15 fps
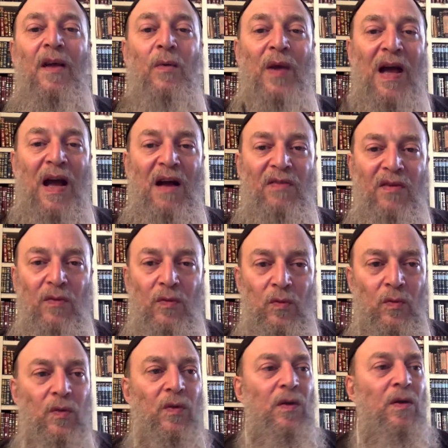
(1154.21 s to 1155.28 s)
We have
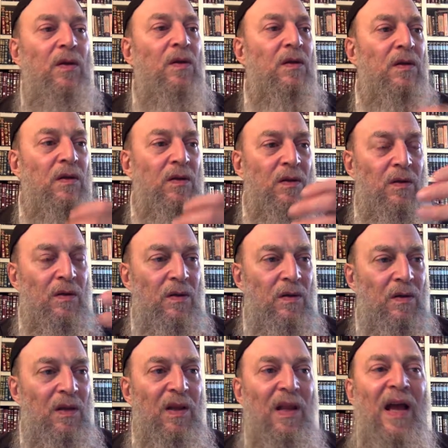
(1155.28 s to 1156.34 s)
to
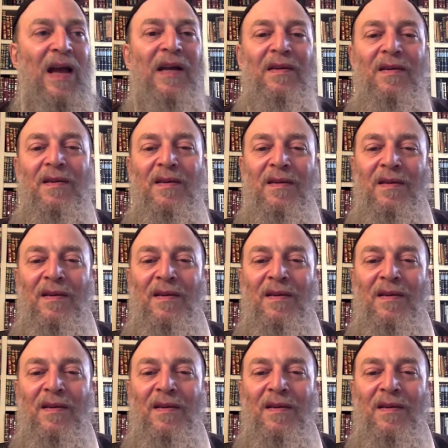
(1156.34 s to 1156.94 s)
light.